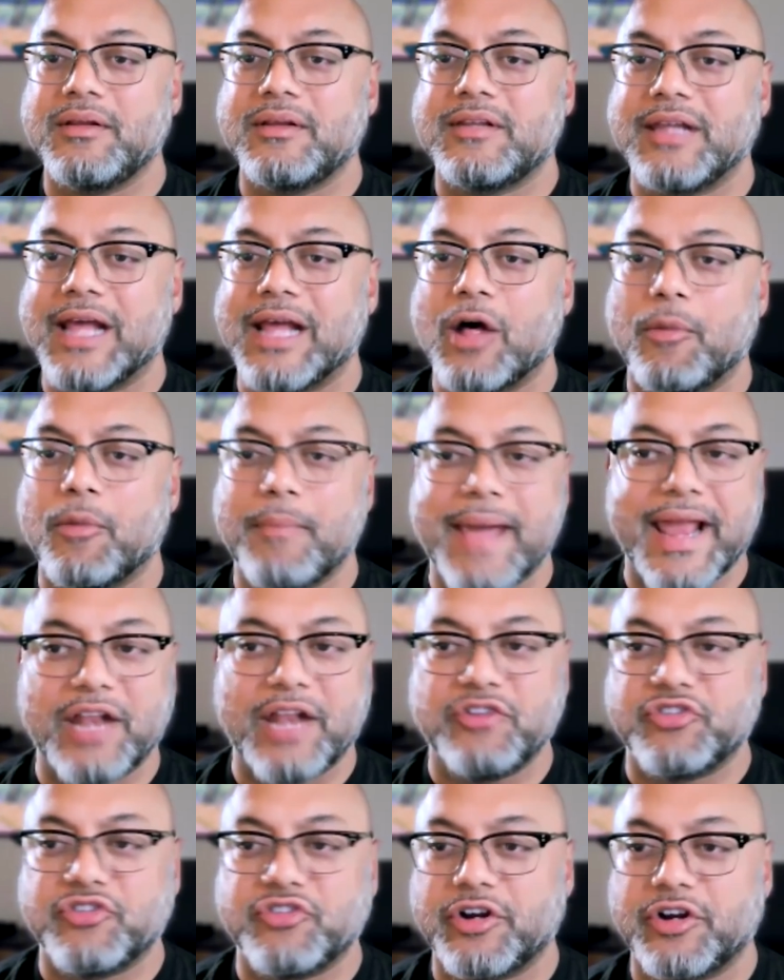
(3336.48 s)
to help
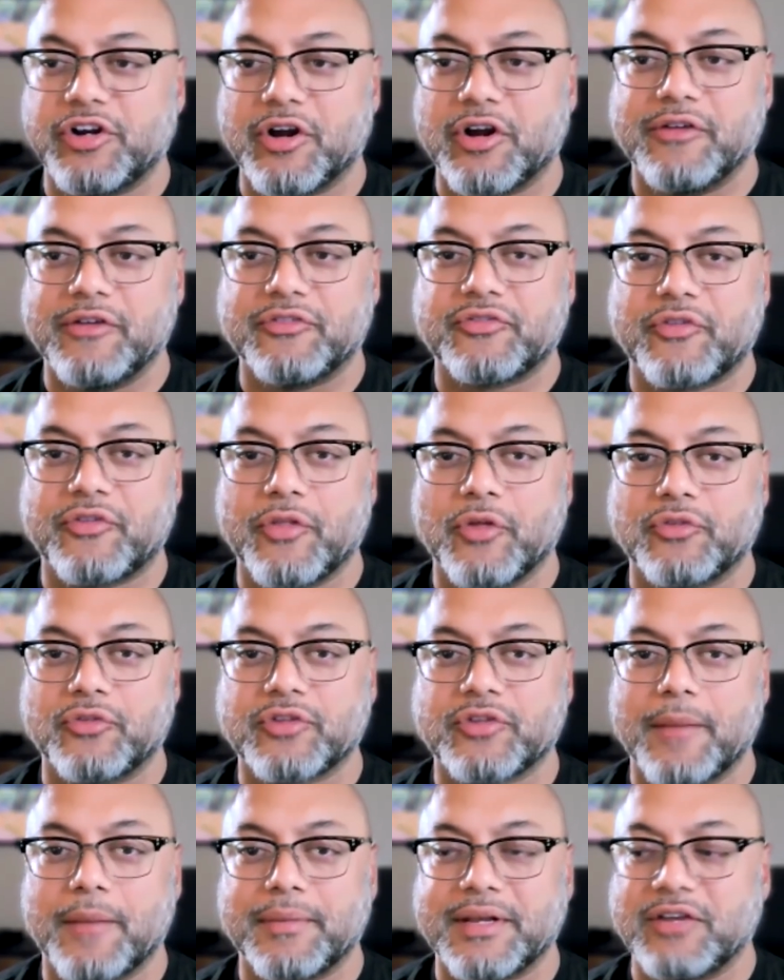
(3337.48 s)
manage your nerves for those
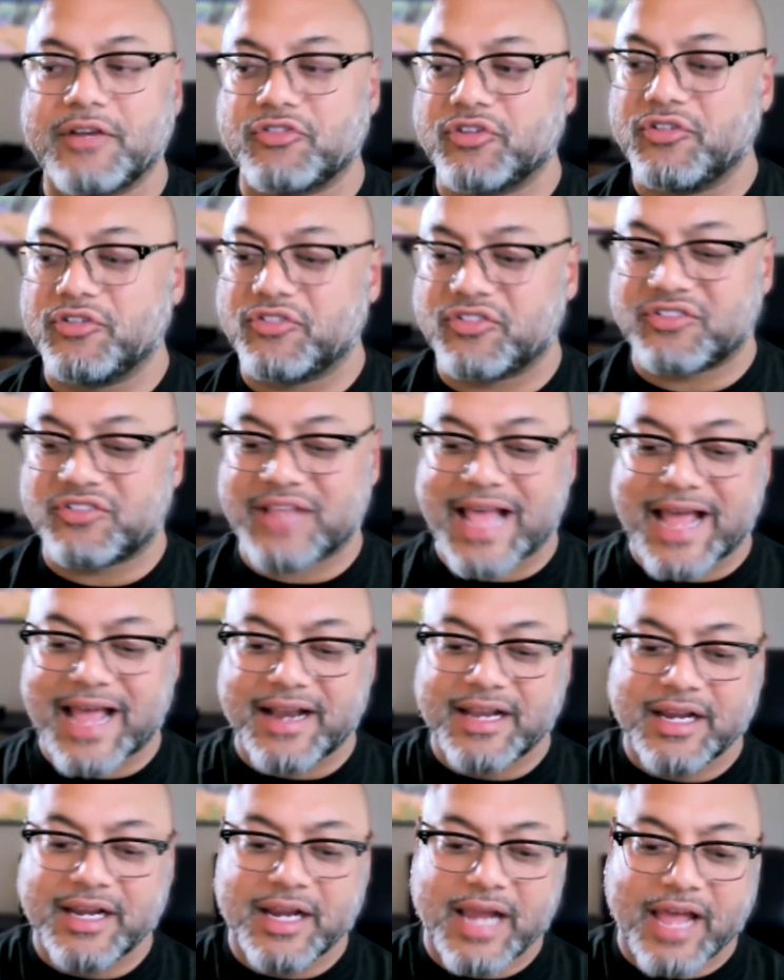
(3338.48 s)
competitions is
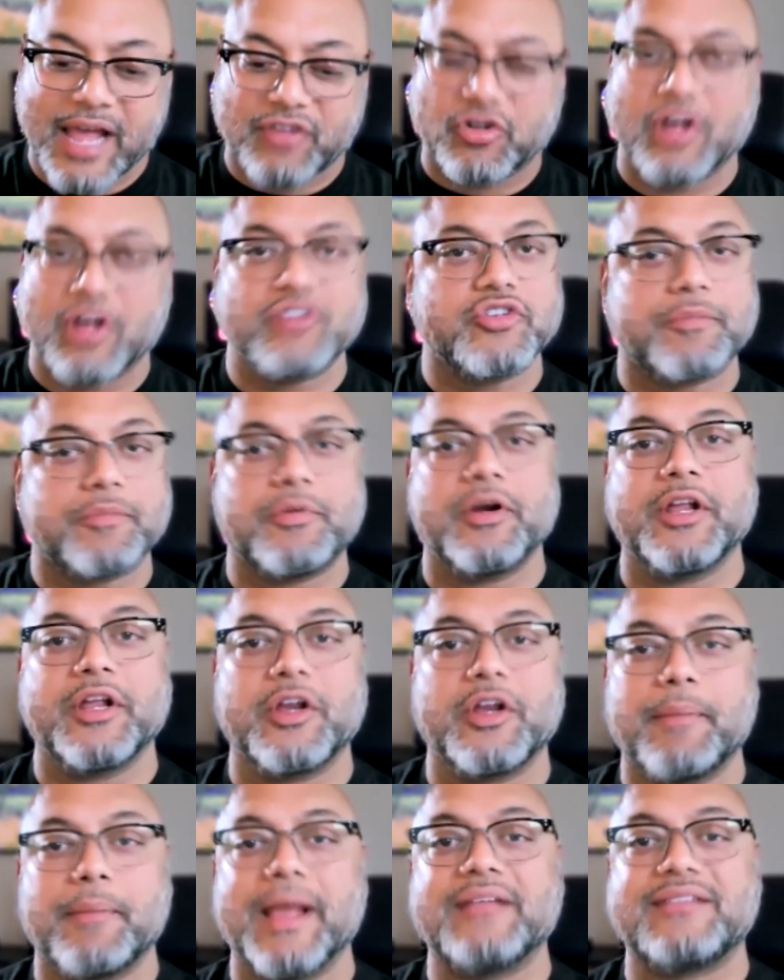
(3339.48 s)
that as long as you're putting
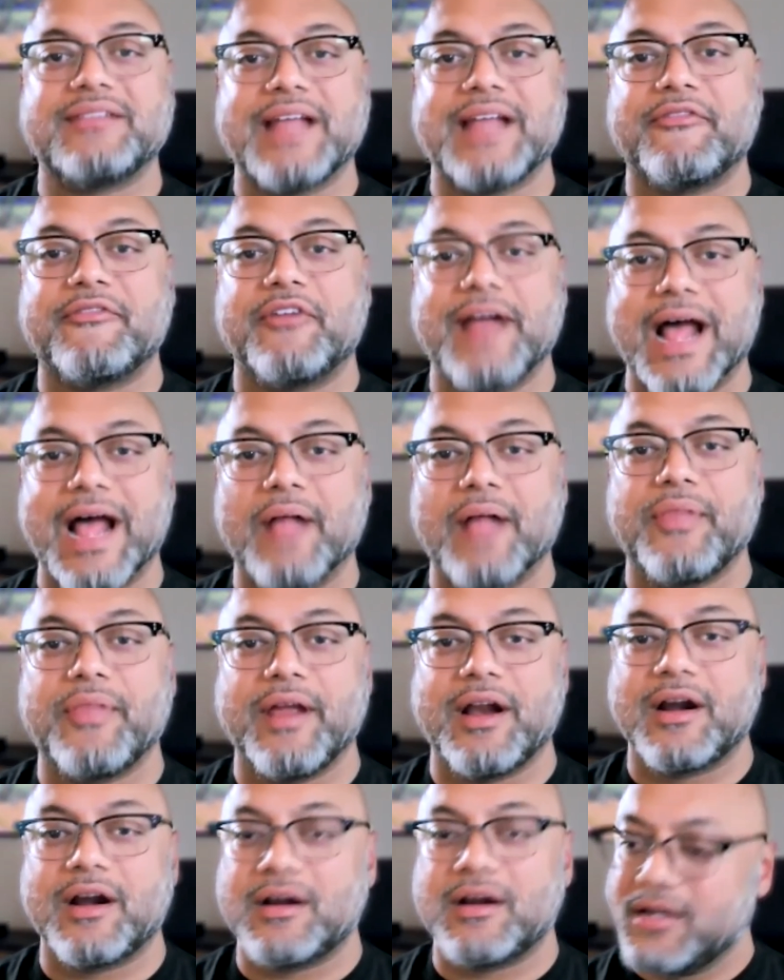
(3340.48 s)
your best effort out
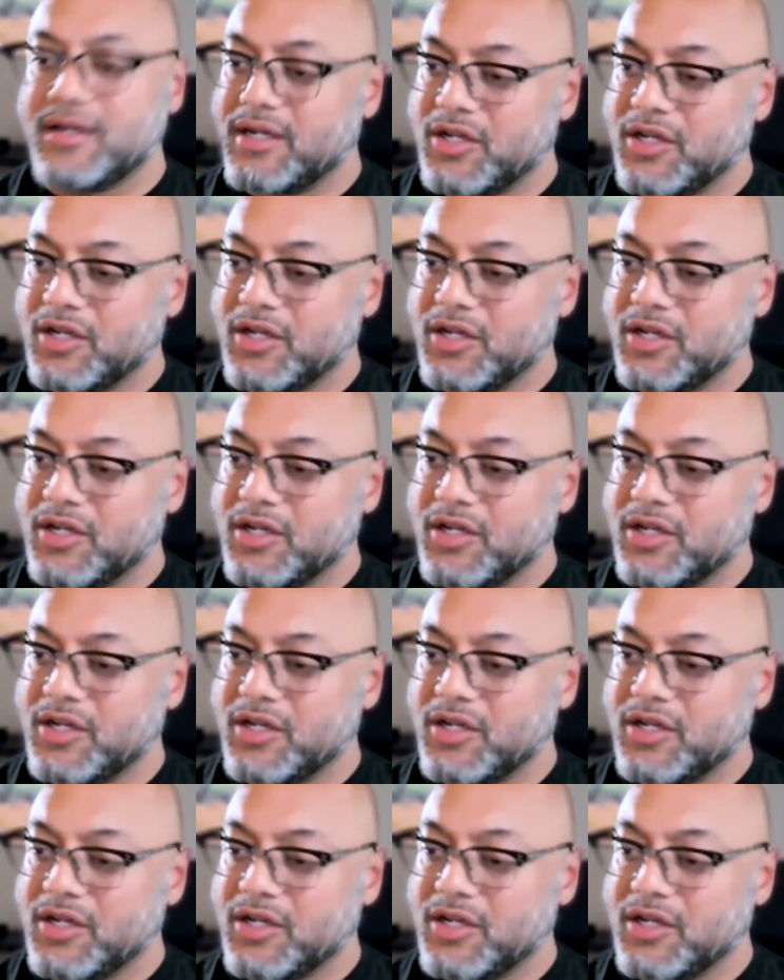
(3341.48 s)
there,